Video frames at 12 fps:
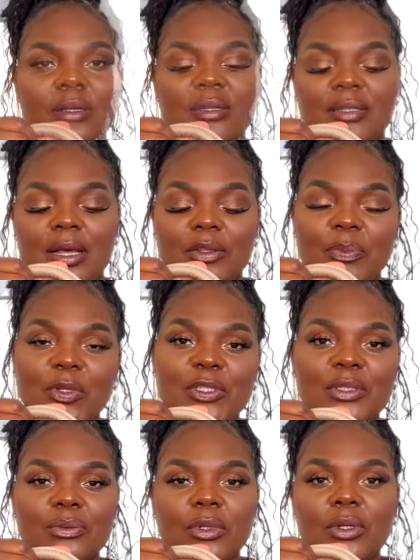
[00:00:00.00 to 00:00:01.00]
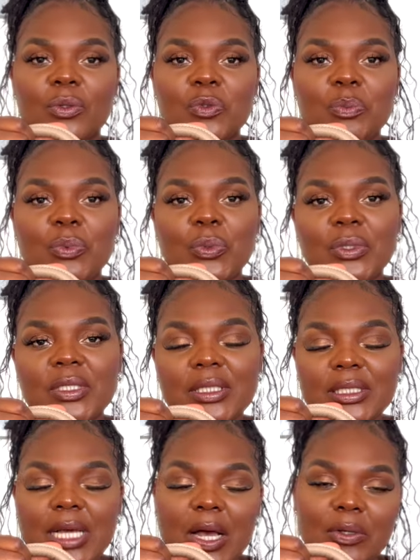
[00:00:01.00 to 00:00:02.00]
That person will know you put
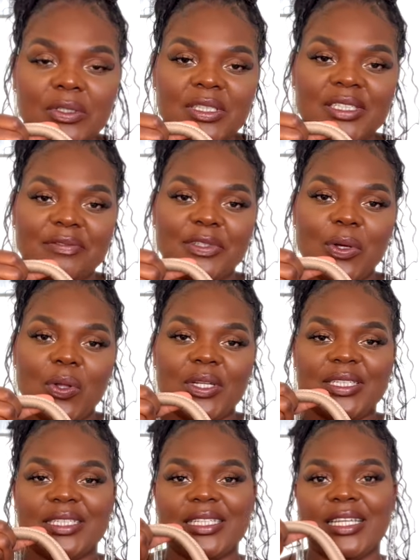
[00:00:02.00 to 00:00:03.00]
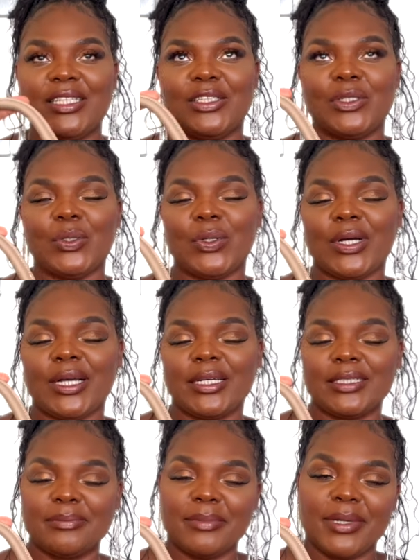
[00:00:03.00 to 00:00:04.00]
thousands of dollars into your
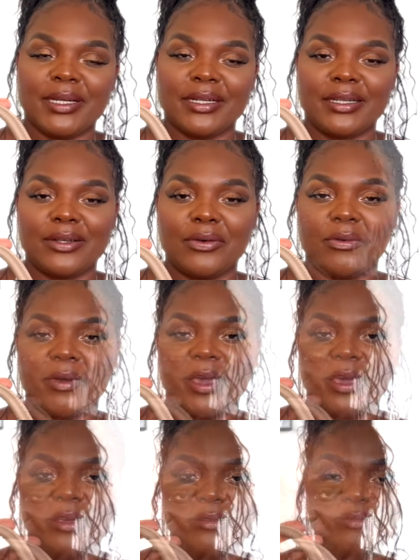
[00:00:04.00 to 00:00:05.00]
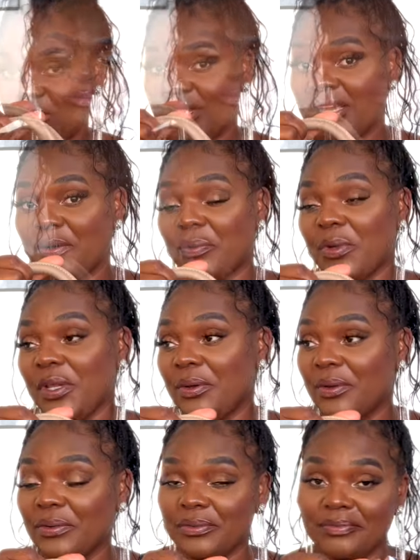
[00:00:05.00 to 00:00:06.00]
handbag, okay? But like we
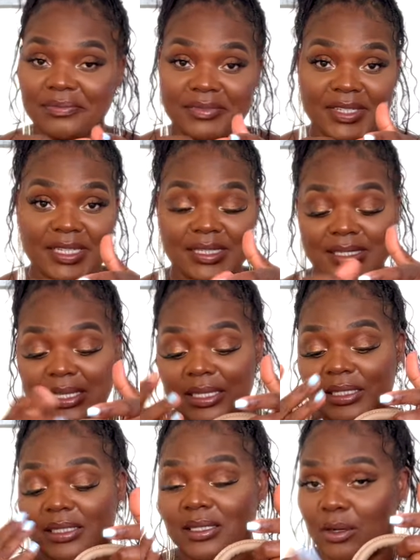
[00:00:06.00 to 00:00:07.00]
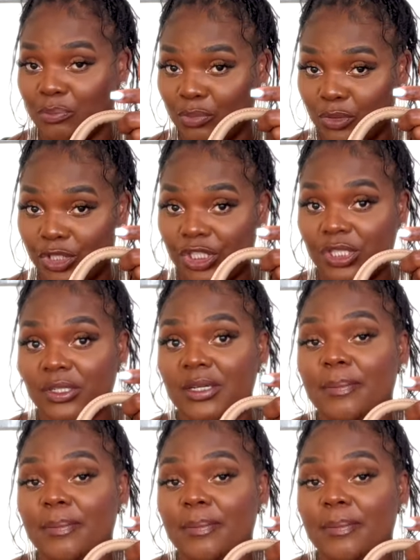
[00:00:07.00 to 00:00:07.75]
know, this is bougie on a